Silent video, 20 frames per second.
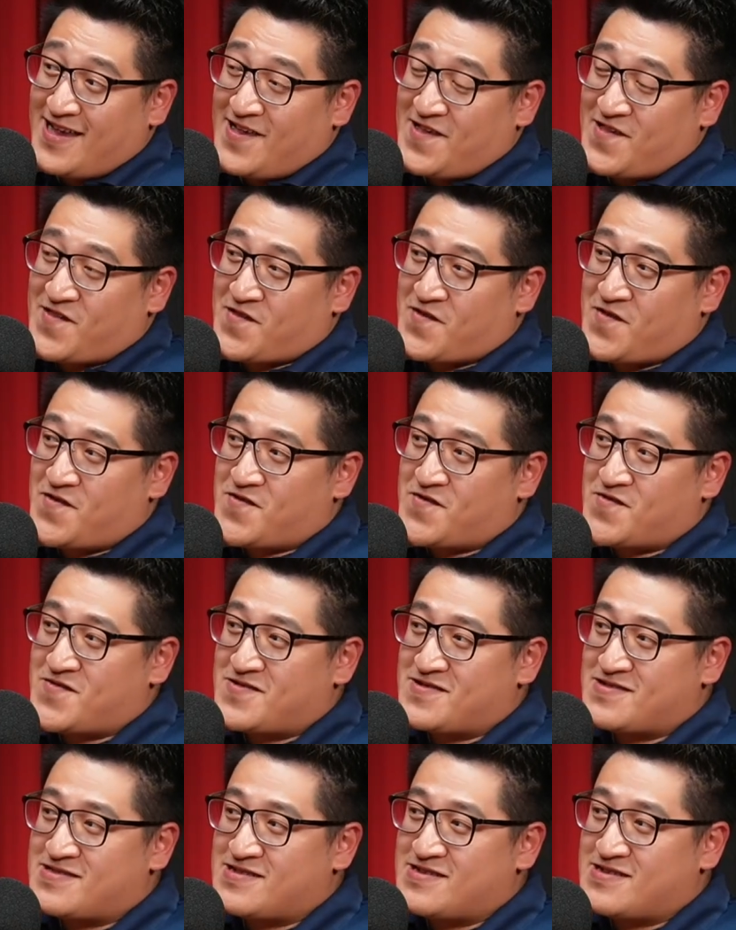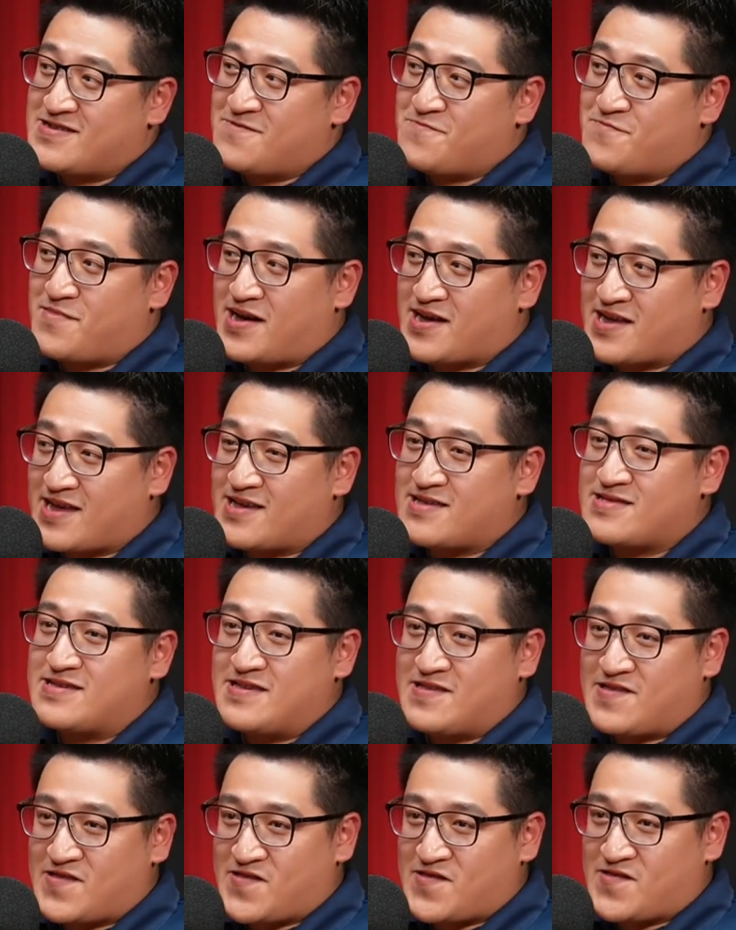So the
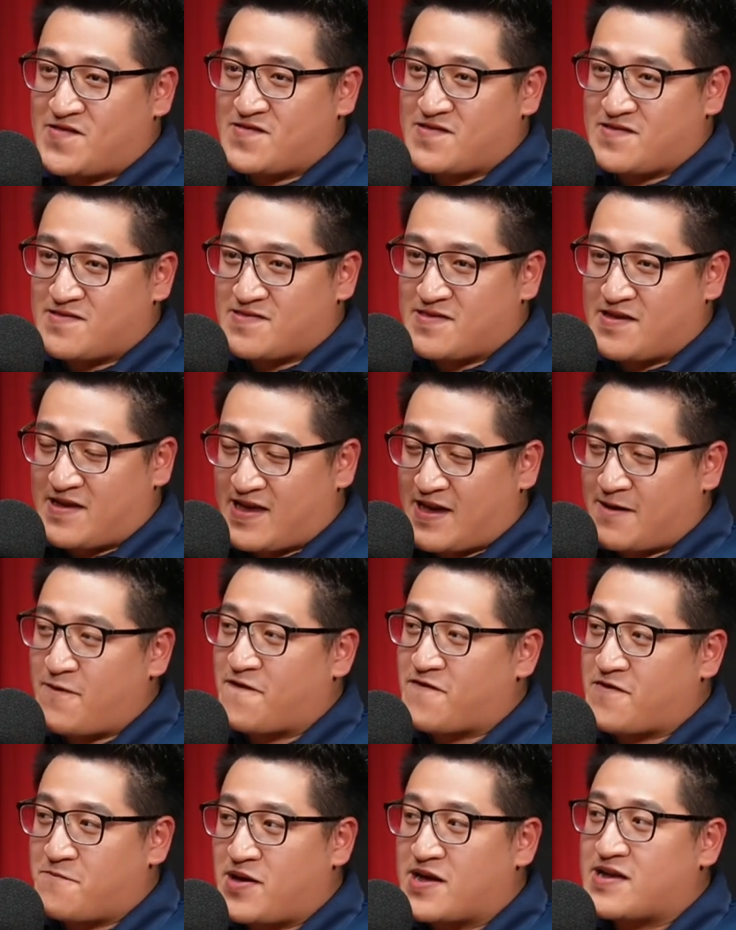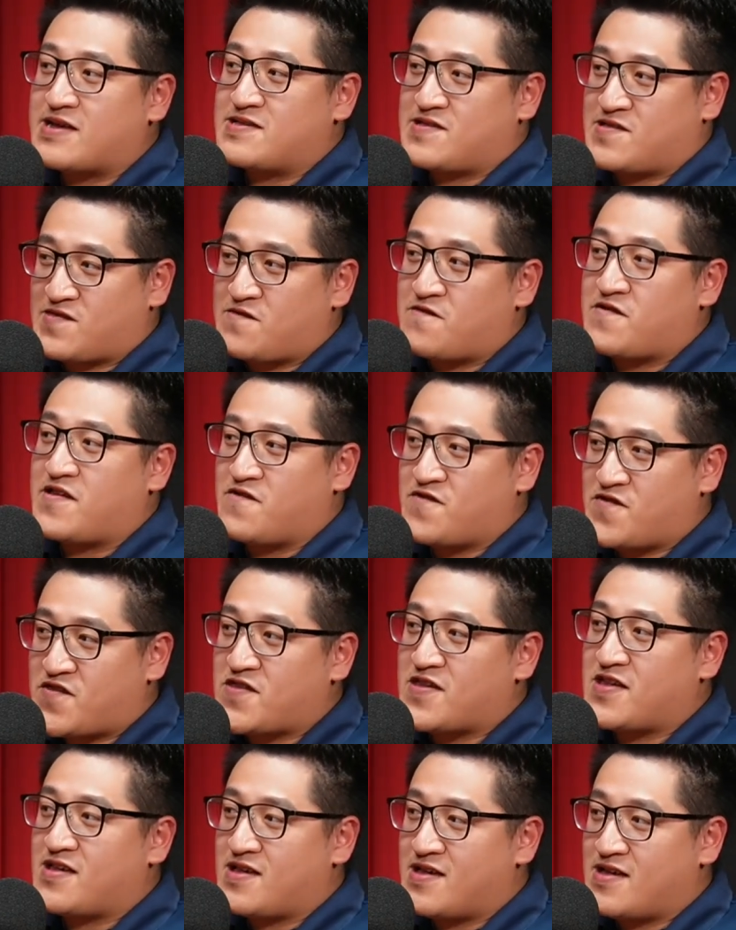gap of the market is still
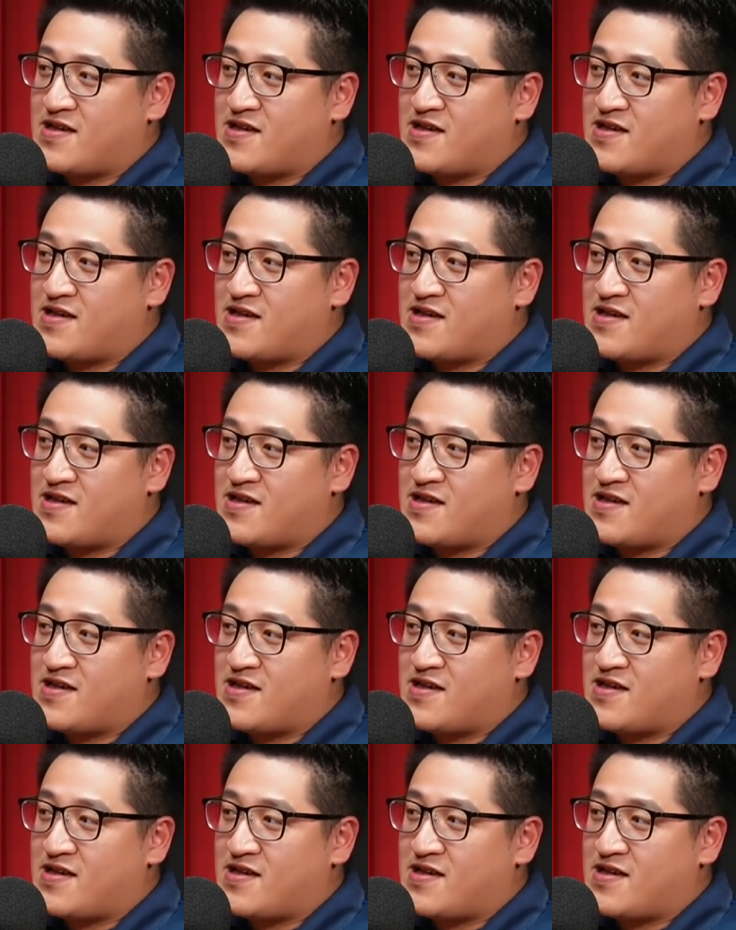huge.